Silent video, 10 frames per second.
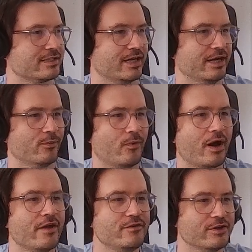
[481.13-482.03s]
say,
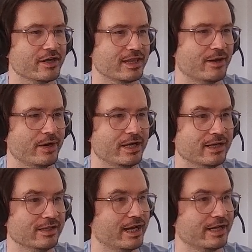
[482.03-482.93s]
why have you done it that way?
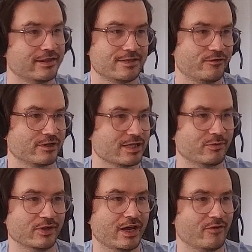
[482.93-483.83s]
Like this, for
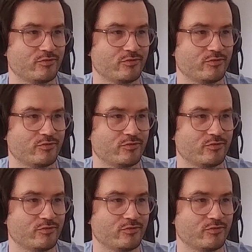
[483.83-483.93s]
example,